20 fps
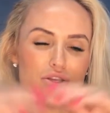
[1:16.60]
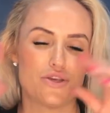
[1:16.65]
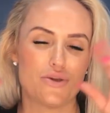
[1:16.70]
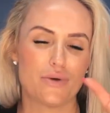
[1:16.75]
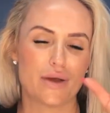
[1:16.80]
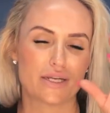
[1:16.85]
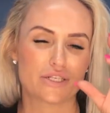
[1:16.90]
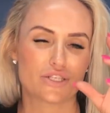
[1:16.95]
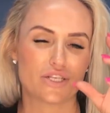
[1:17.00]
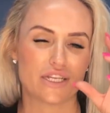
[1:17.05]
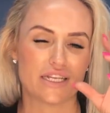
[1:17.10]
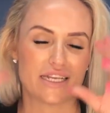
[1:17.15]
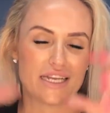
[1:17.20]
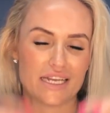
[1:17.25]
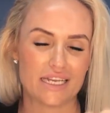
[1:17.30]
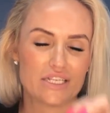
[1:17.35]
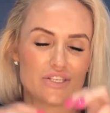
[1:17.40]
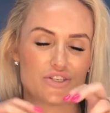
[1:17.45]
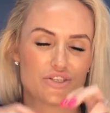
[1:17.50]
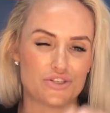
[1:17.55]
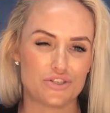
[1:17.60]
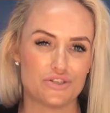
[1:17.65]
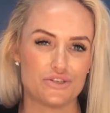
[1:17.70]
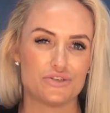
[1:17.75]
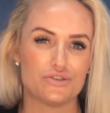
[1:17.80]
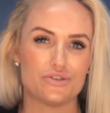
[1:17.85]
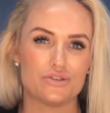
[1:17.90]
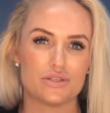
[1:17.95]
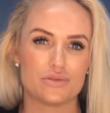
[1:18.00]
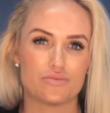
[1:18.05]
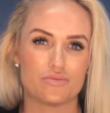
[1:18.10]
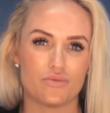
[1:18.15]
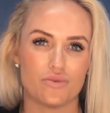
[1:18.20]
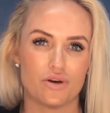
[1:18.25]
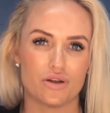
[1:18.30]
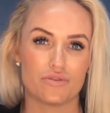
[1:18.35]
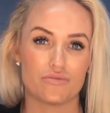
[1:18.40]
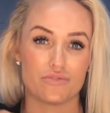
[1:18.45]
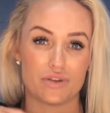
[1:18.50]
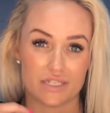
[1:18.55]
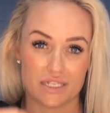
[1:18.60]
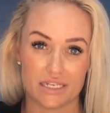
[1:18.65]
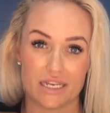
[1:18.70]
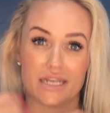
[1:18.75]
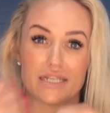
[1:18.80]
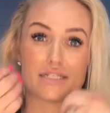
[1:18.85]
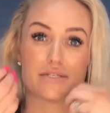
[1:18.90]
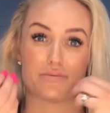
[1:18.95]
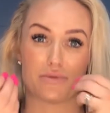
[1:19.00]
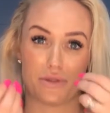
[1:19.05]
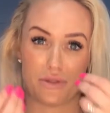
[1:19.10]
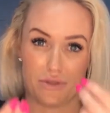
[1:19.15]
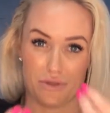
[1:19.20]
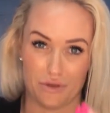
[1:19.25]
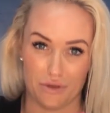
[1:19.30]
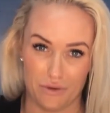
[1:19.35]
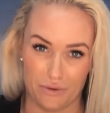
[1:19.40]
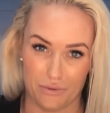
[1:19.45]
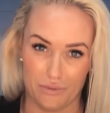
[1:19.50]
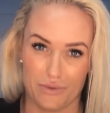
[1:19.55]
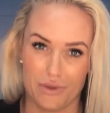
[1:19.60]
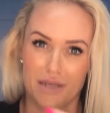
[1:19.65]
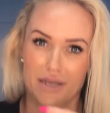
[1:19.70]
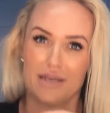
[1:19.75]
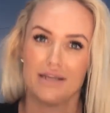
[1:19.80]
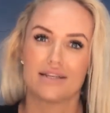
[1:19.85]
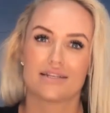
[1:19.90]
you actually getting to choose what resonates with you.